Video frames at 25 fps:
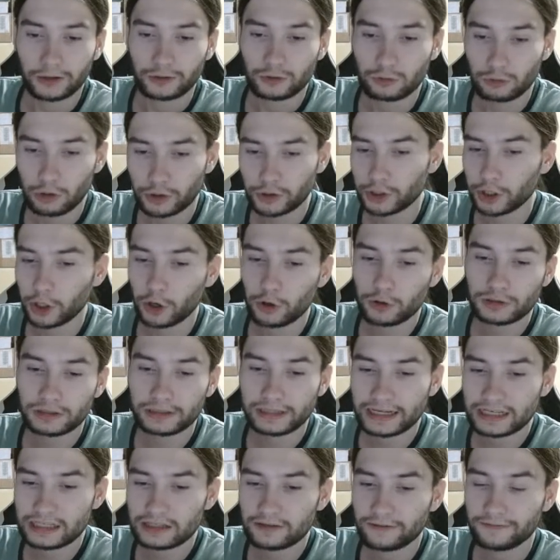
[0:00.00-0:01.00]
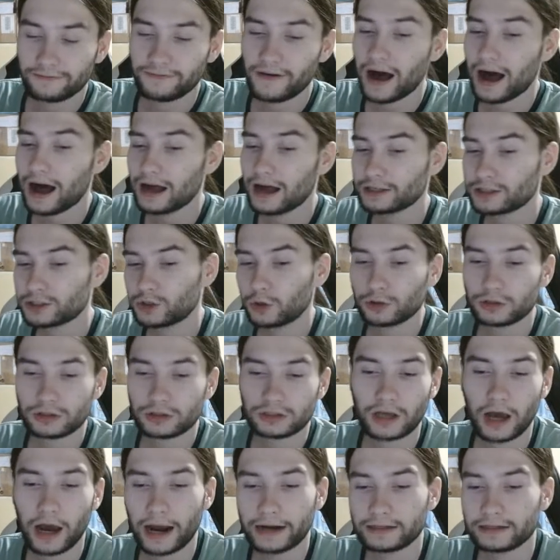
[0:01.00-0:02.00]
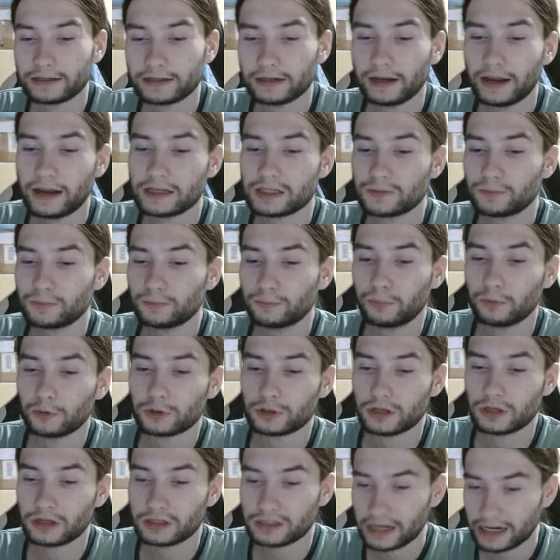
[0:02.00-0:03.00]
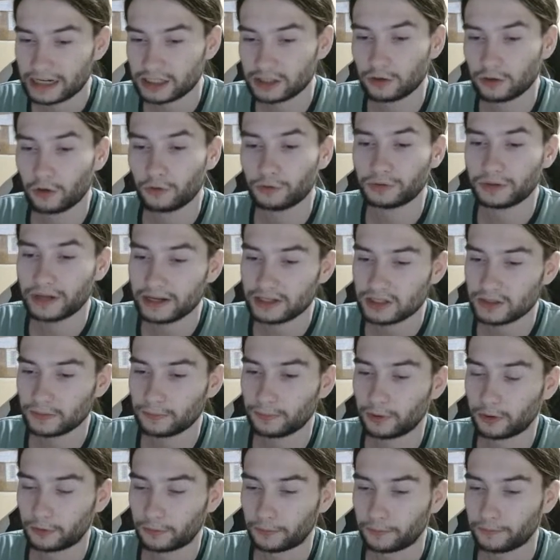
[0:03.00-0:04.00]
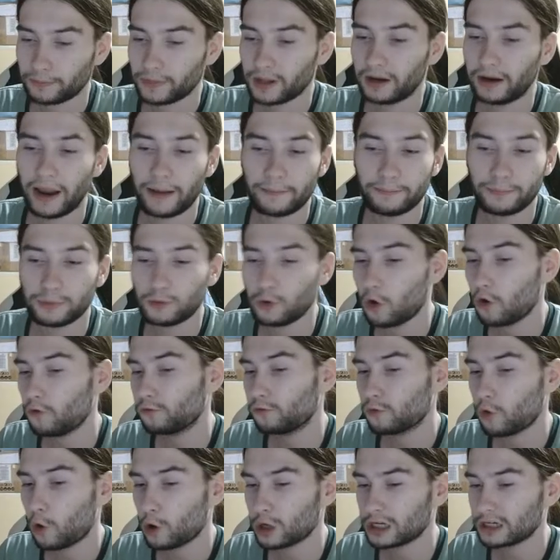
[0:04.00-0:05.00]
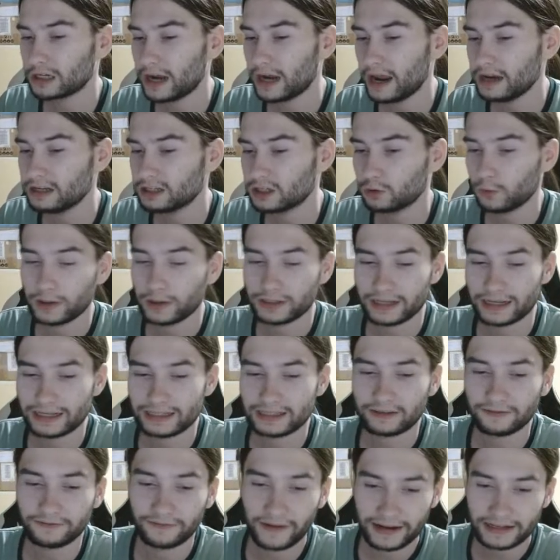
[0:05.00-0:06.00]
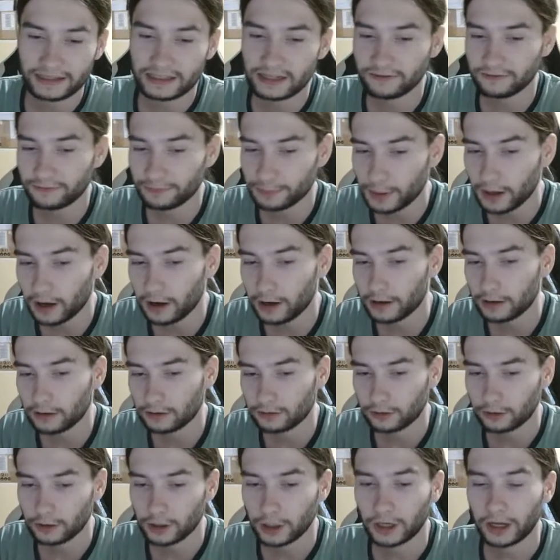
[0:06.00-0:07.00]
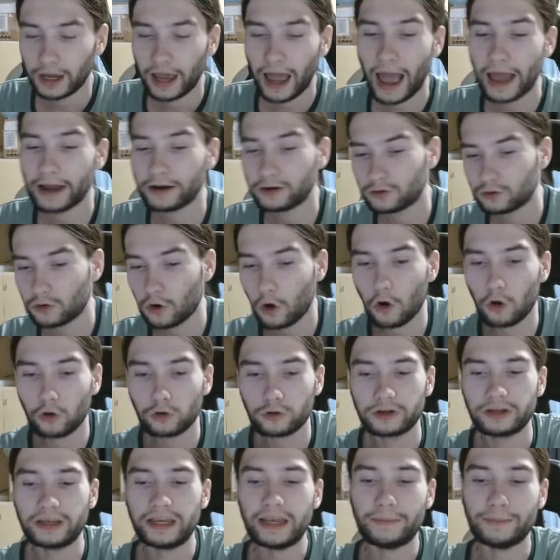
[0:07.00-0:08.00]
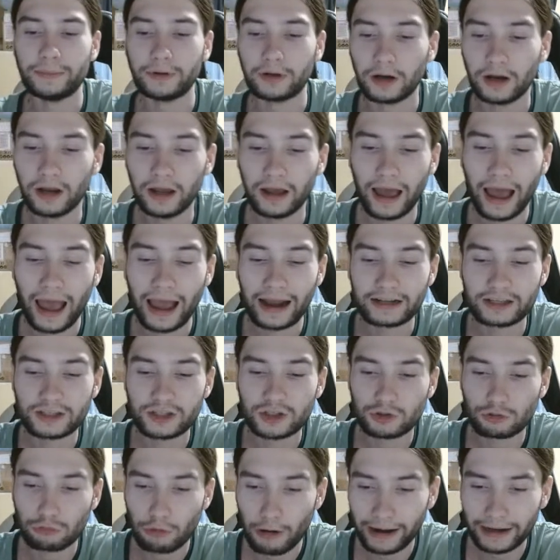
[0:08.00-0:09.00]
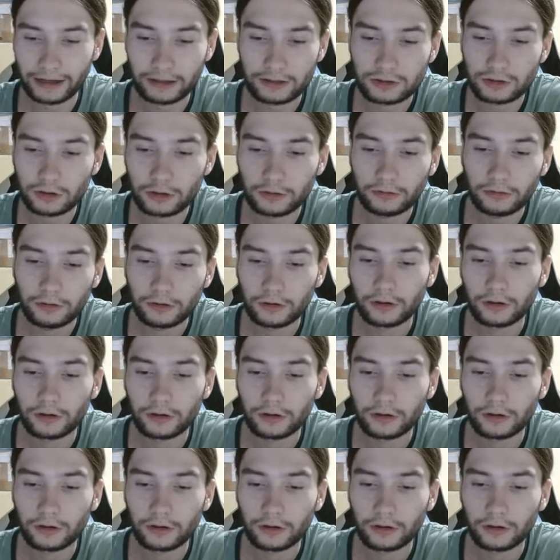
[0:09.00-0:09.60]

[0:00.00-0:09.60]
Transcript: To reduce this, Faes should tighten his positional discipline, improve coordination with his defensive partner and goalkeeper, and strengthen